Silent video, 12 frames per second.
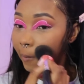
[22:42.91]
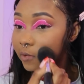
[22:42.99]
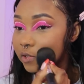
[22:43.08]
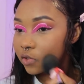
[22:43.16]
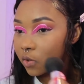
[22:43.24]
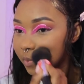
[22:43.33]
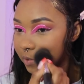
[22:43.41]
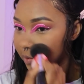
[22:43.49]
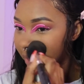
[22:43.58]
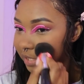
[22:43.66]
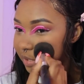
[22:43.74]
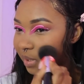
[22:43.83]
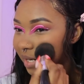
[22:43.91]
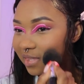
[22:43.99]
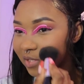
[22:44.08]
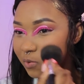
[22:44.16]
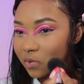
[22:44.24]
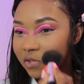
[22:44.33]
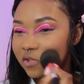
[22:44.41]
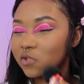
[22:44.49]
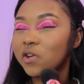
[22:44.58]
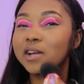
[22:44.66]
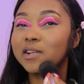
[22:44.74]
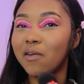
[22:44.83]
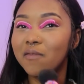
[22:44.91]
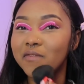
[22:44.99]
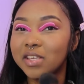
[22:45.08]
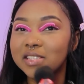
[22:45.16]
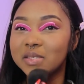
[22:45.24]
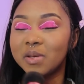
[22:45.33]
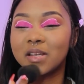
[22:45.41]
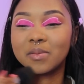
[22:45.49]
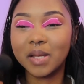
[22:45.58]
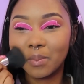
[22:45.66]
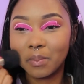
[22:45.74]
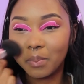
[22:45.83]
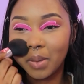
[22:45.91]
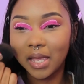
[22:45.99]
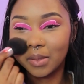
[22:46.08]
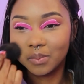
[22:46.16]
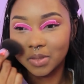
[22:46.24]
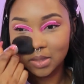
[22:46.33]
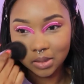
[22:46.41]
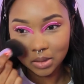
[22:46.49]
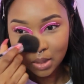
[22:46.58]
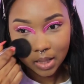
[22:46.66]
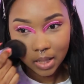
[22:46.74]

She told me she liked me and I think she was just trying to convince me, and I'm like, babes,